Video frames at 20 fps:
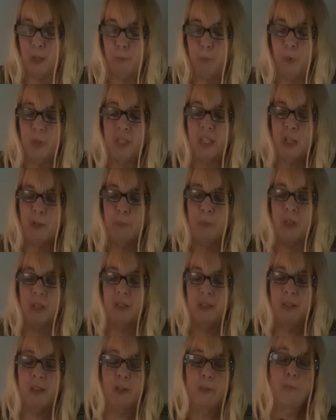bring that
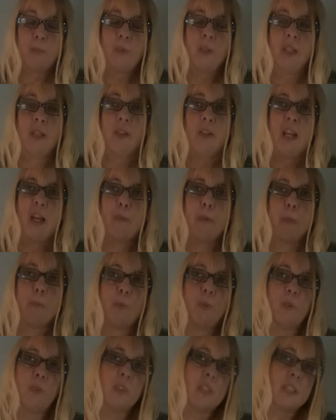back up, you know, have
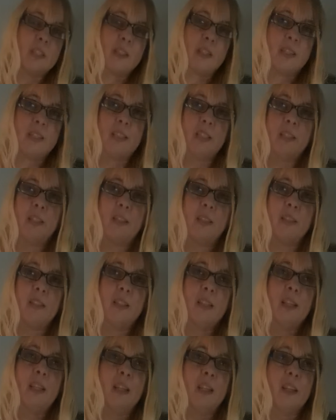people discussing it.
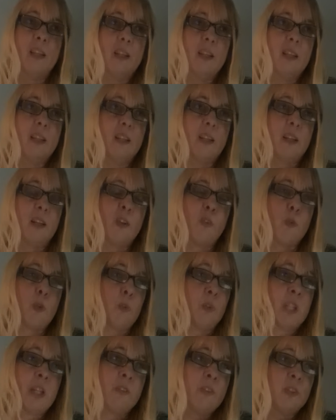Uh, we'll
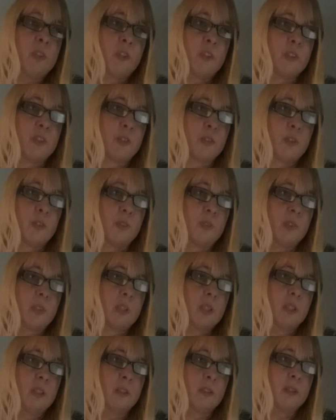never know the truth,
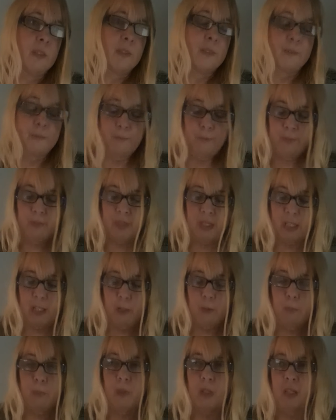
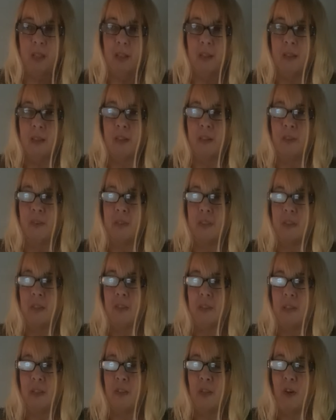but, you know, it's
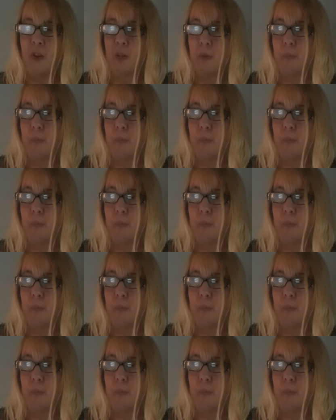good to talk